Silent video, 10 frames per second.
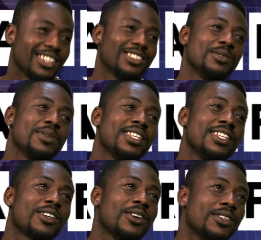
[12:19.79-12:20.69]
So when
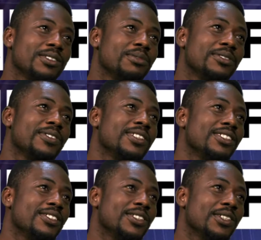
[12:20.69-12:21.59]
they called me for the
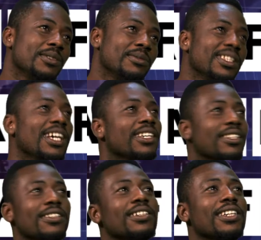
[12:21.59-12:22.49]
job, like,
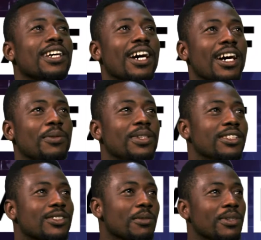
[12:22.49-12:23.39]
okay, we need
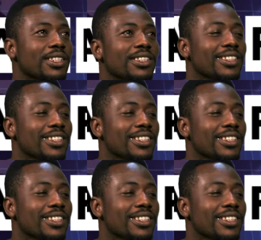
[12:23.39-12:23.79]
somebody.